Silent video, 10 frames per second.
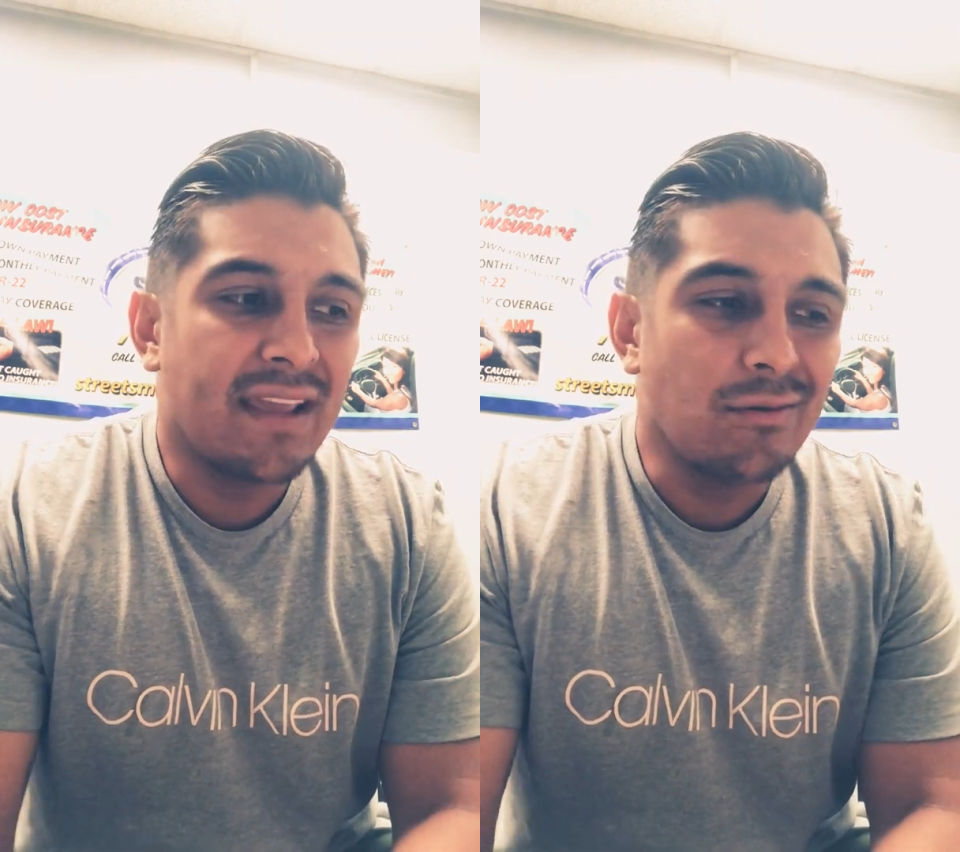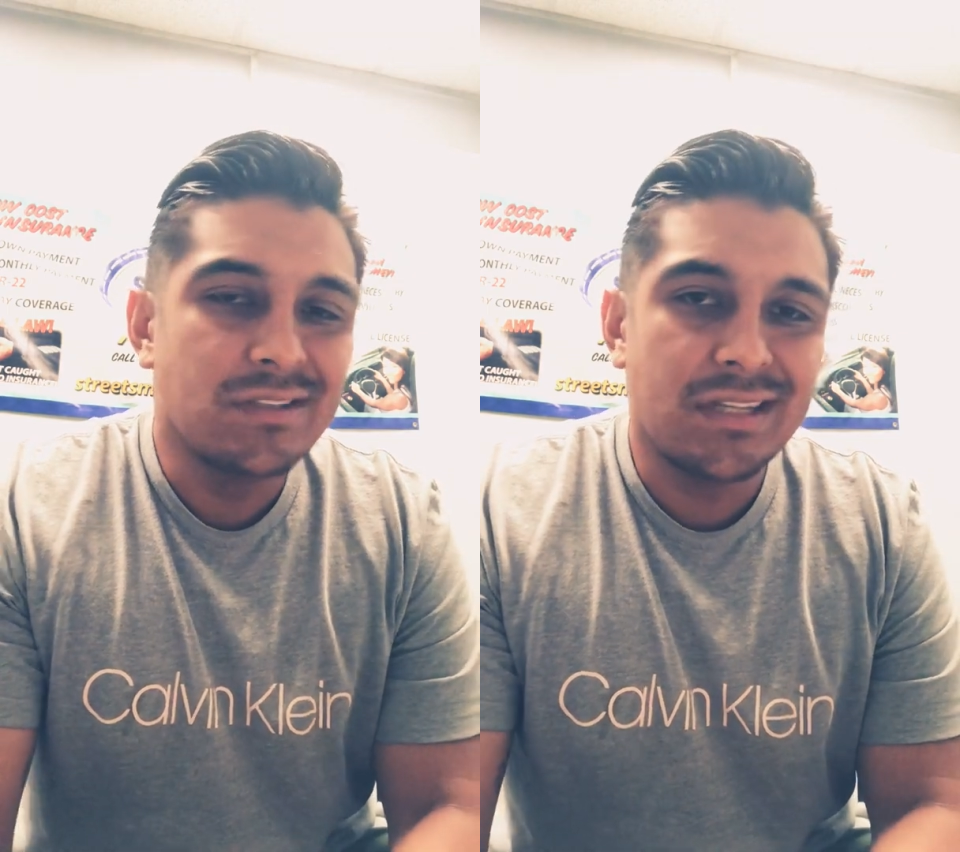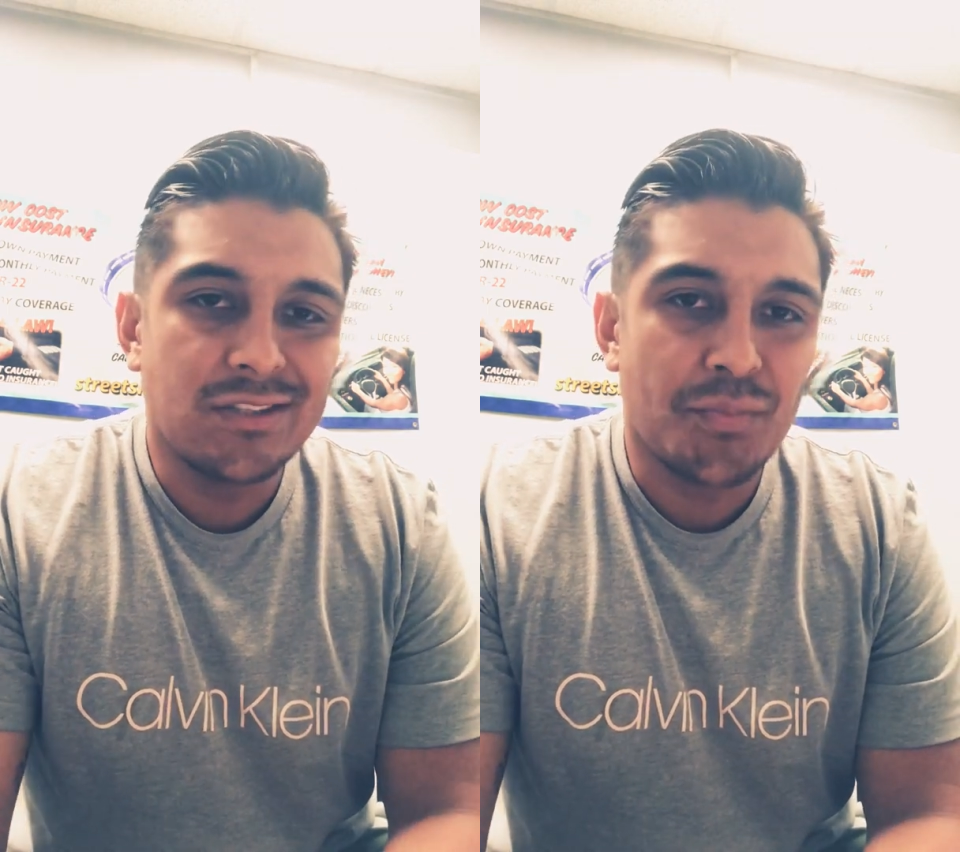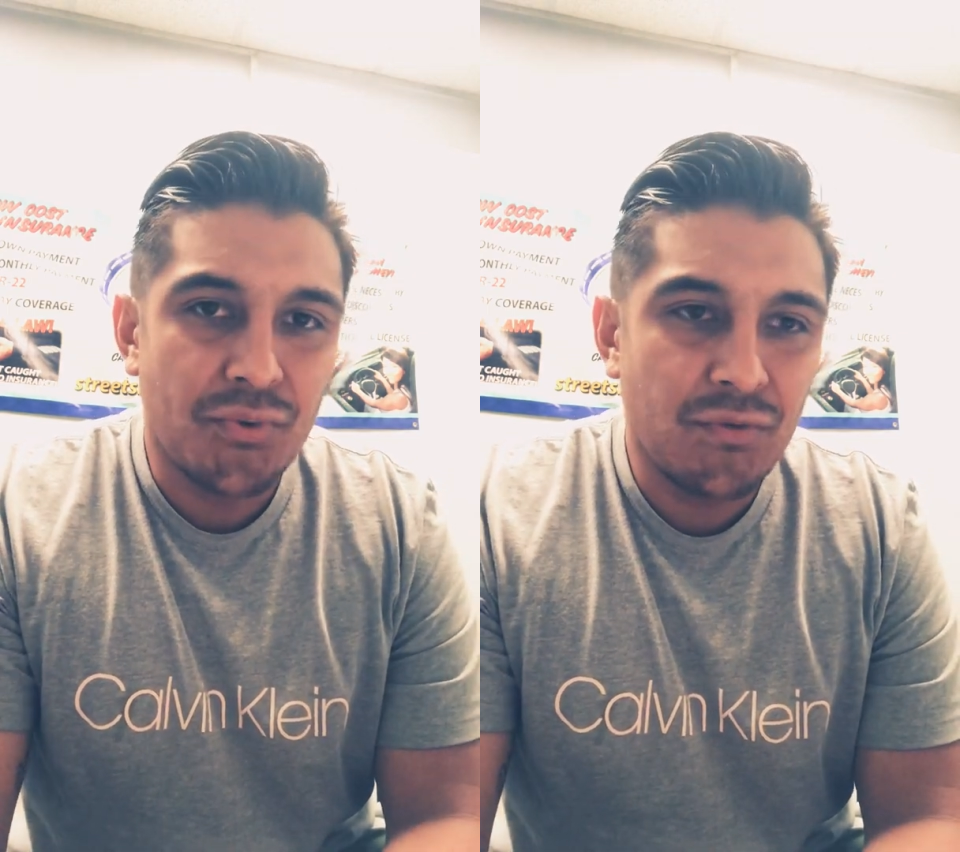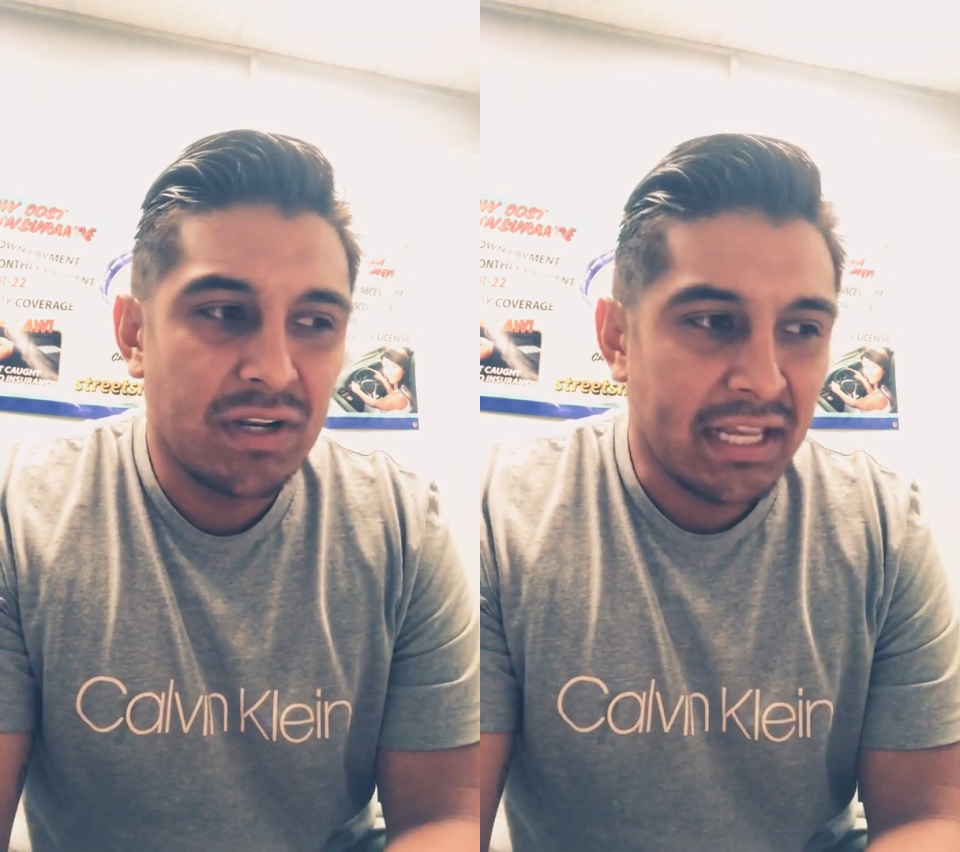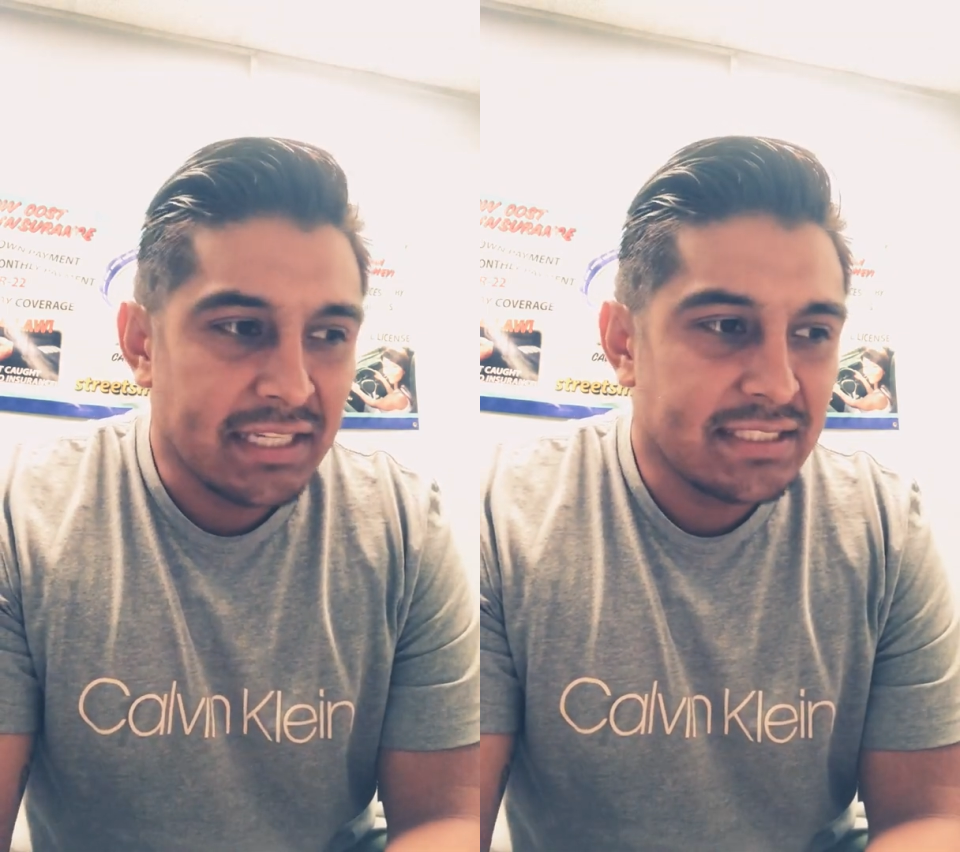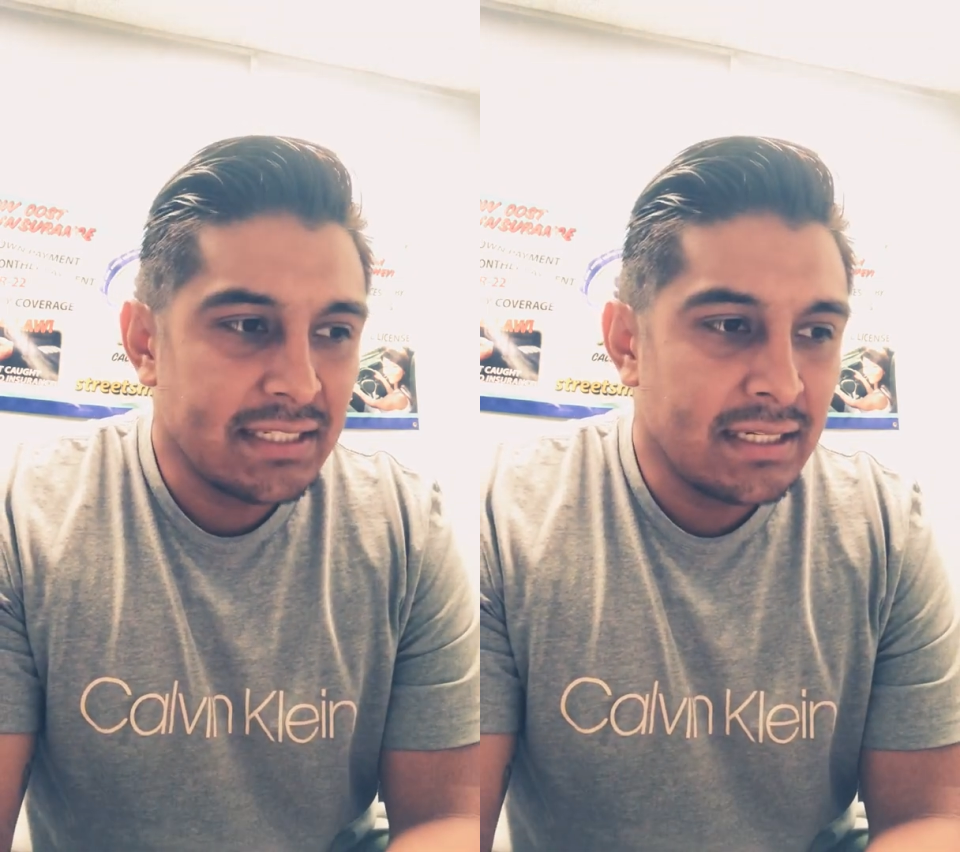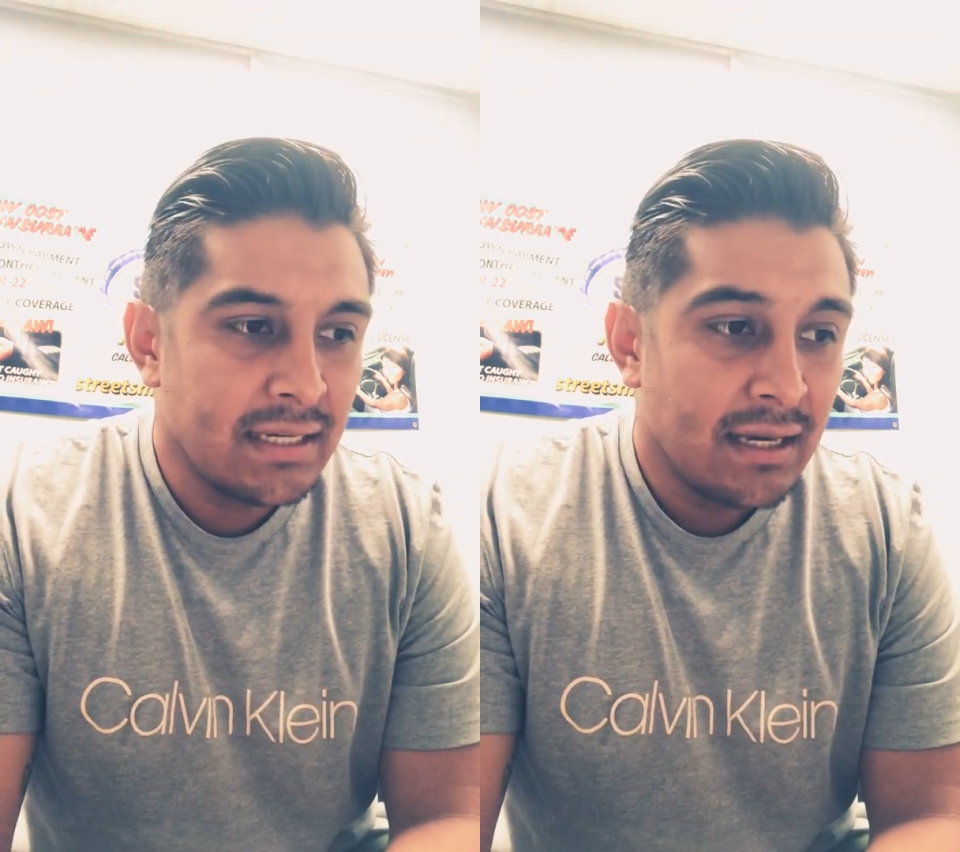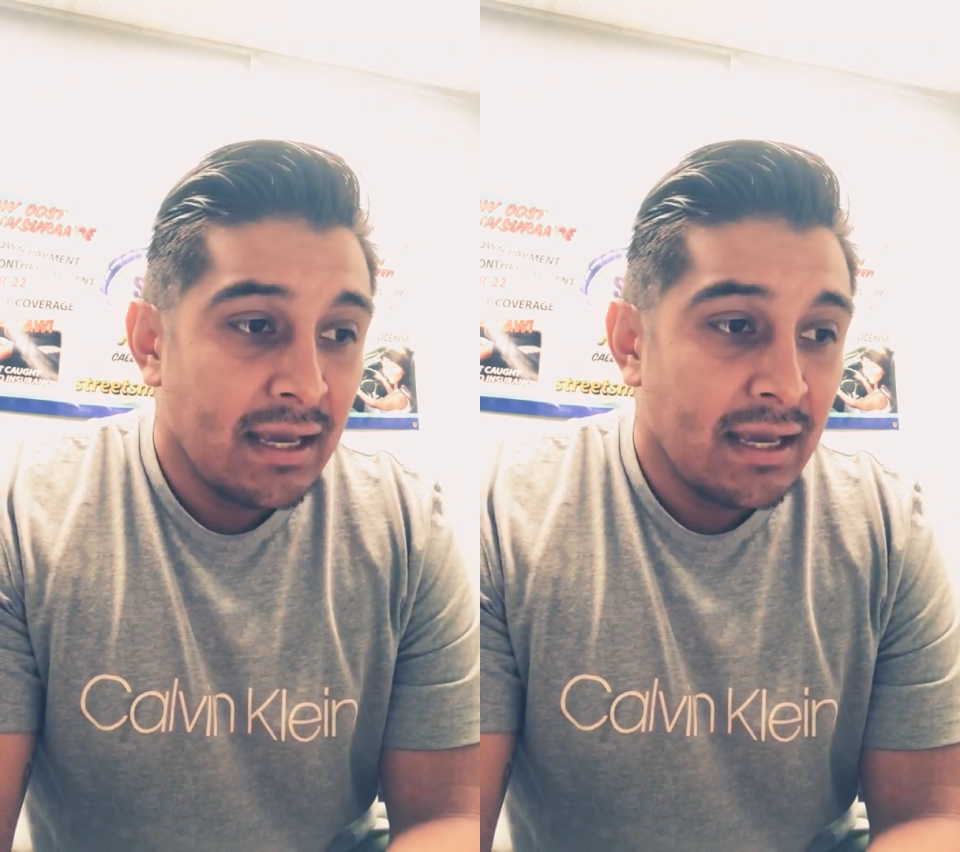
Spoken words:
guilty until proven innocent,